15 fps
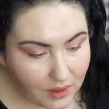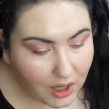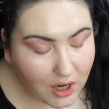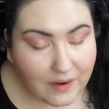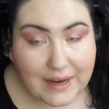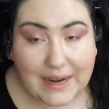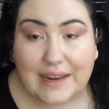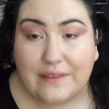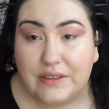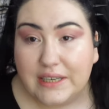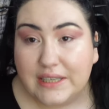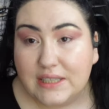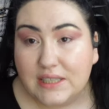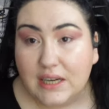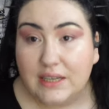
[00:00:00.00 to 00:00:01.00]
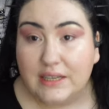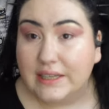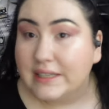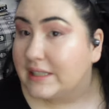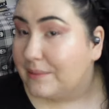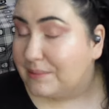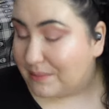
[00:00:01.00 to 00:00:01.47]
All right, everything's done
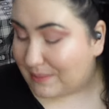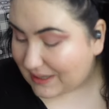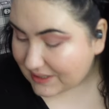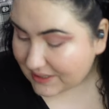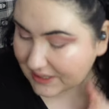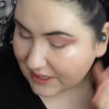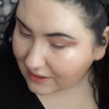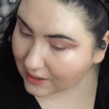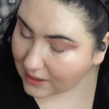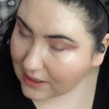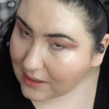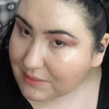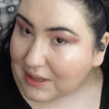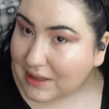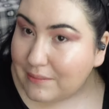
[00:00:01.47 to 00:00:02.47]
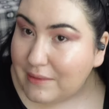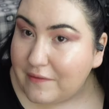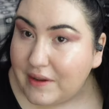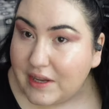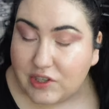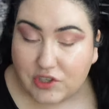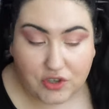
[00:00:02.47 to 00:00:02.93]
except mascara. I'm gonna let my
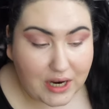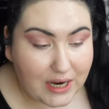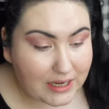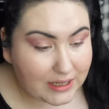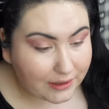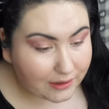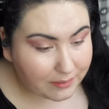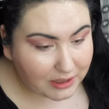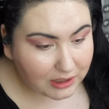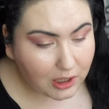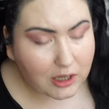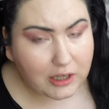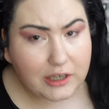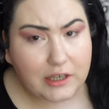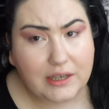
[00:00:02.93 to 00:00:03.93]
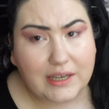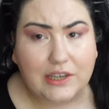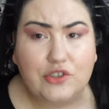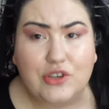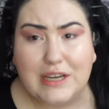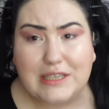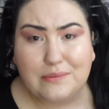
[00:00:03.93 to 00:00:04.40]
face dry a little bit longer, get
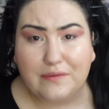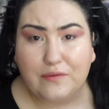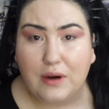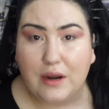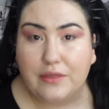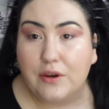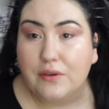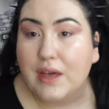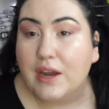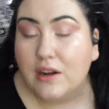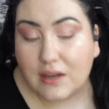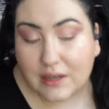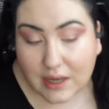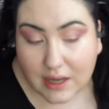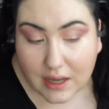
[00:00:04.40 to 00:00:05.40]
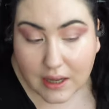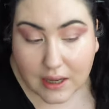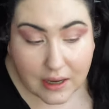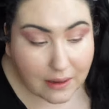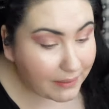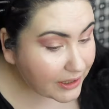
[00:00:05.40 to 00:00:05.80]
dressed before I throw that on. I'm